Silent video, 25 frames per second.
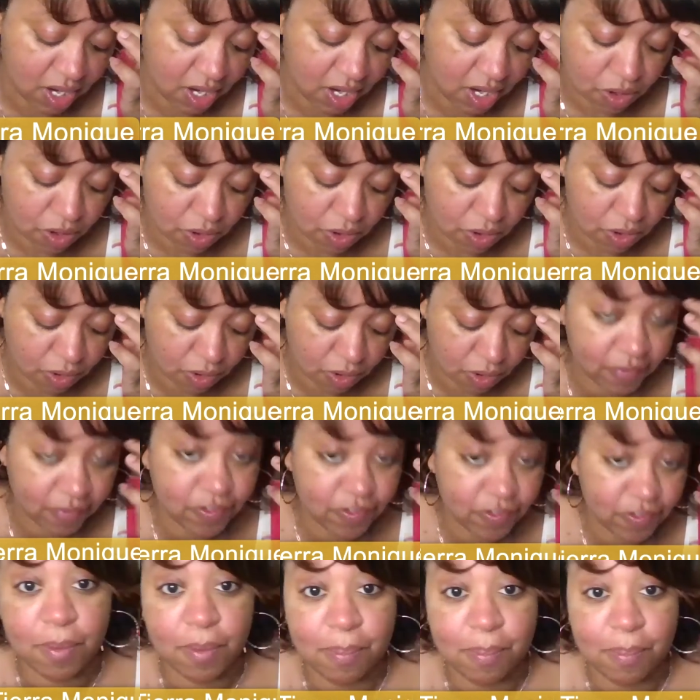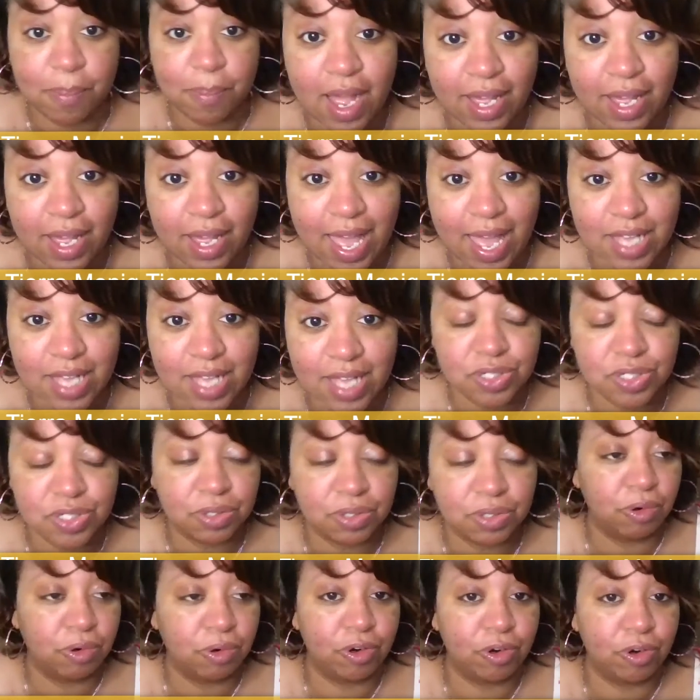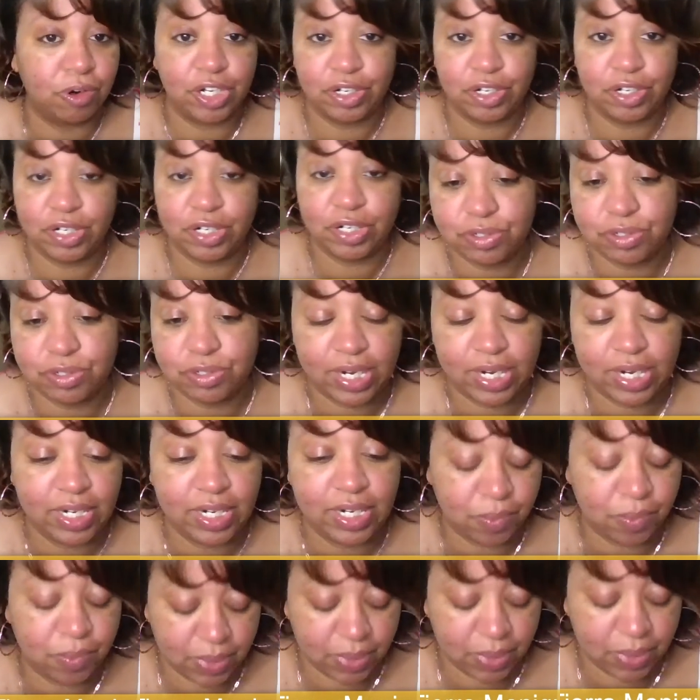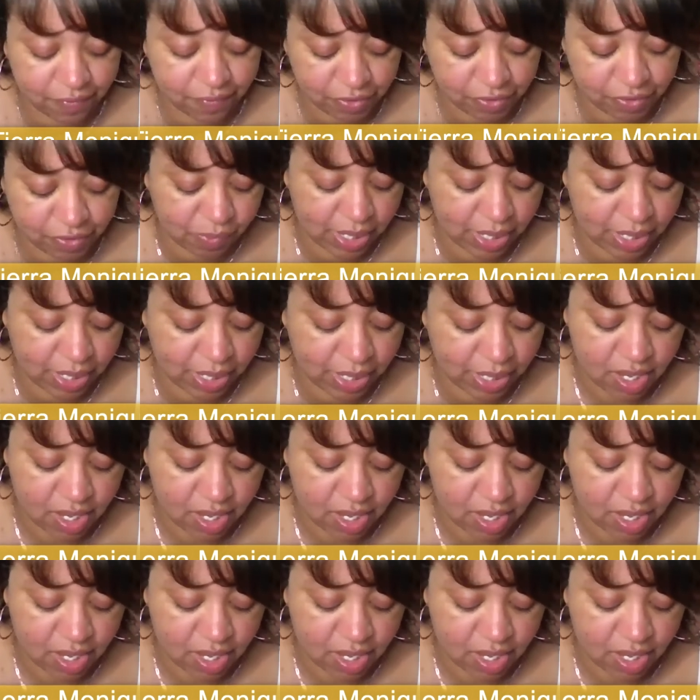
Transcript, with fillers: or if you're a podcaster or you're into radio, whatever you're waiting,